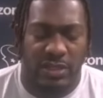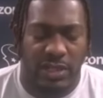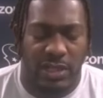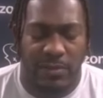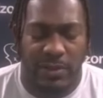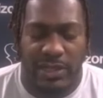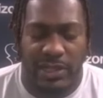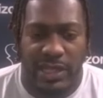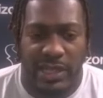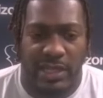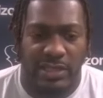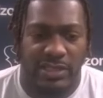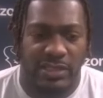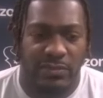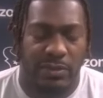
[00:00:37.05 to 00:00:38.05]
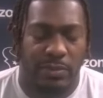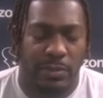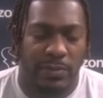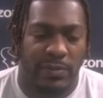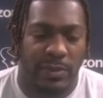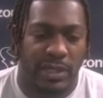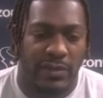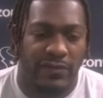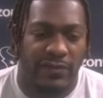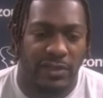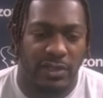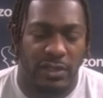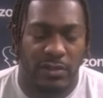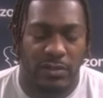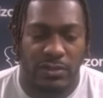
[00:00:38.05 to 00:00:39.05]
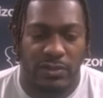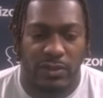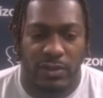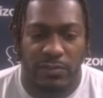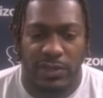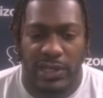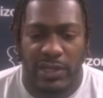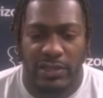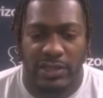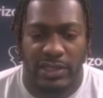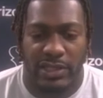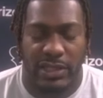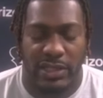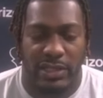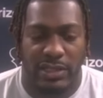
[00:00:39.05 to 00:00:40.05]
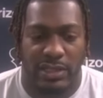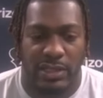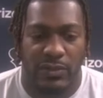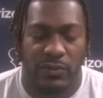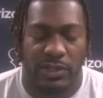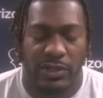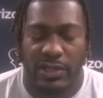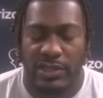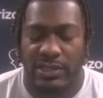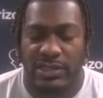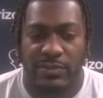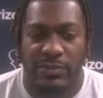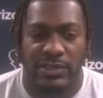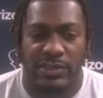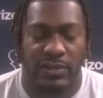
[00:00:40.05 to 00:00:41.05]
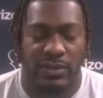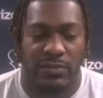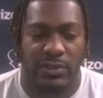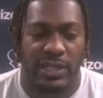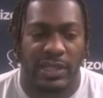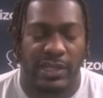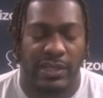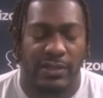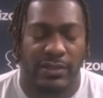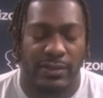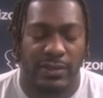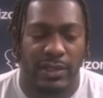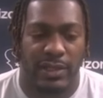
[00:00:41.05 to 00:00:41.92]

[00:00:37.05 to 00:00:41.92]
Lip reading: day by day and just be prepared for, you know, who's going to be out there. We know that Jimmy's going to be down.